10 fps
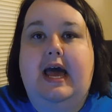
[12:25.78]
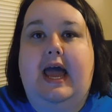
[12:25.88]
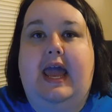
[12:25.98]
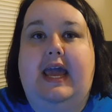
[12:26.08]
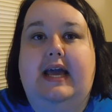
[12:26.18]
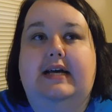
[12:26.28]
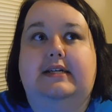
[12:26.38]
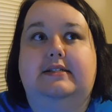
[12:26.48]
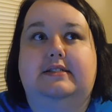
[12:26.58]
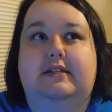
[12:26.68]

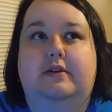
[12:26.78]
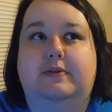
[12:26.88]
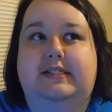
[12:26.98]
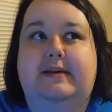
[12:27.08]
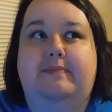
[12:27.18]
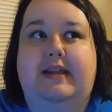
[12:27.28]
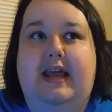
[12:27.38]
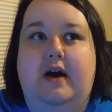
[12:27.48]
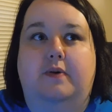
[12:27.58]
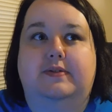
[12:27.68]
and there was something
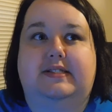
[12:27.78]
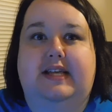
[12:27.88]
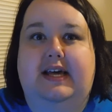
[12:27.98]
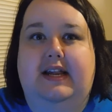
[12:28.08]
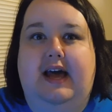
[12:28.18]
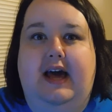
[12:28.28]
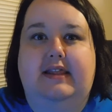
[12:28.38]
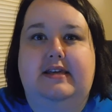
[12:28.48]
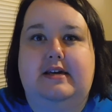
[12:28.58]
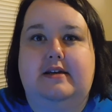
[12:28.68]
else that I
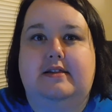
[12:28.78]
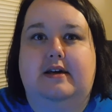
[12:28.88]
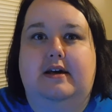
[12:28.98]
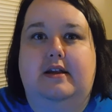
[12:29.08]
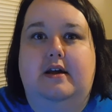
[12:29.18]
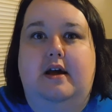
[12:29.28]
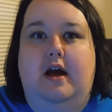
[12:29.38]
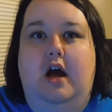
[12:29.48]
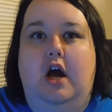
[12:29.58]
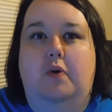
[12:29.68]
think that
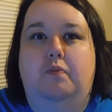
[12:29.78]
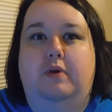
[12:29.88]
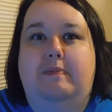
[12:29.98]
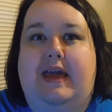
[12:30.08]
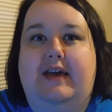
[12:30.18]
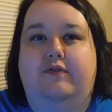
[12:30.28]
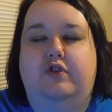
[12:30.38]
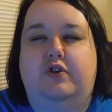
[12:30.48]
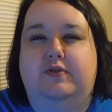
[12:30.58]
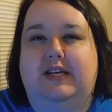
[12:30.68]
we may have
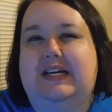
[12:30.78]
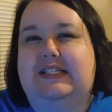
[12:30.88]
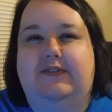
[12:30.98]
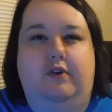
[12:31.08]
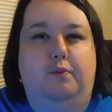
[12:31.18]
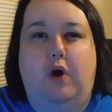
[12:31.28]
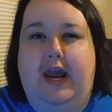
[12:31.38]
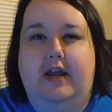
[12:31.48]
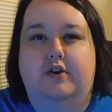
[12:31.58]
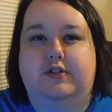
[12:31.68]
used, like a different
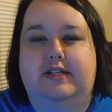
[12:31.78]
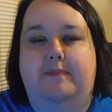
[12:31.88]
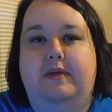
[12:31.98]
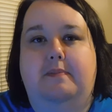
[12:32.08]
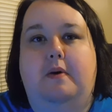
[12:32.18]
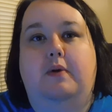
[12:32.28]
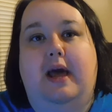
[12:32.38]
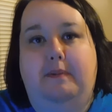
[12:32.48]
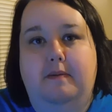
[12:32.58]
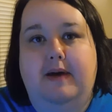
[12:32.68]
brand or something, but when
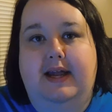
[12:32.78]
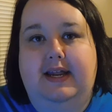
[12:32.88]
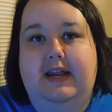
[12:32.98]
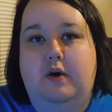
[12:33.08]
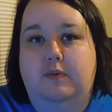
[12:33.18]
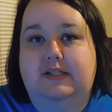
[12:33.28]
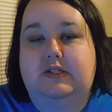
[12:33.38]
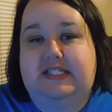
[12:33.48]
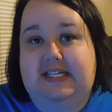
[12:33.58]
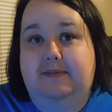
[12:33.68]
I put mine in, it
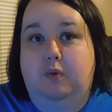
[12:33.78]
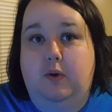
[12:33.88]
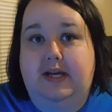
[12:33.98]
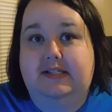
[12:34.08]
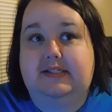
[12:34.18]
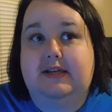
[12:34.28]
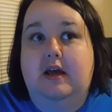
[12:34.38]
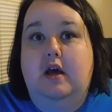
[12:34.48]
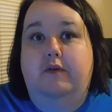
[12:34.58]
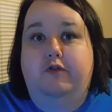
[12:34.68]
was 10 points
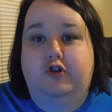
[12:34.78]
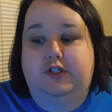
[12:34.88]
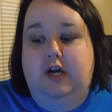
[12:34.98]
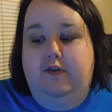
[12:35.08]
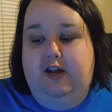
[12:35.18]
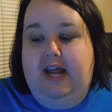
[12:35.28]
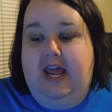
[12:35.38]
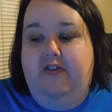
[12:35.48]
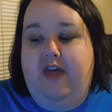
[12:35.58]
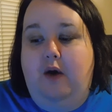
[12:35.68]
for serving,
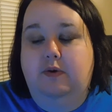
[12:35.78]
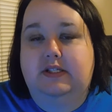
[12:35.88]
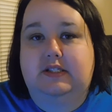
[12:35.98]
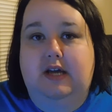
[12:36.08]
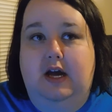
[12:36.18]
and that was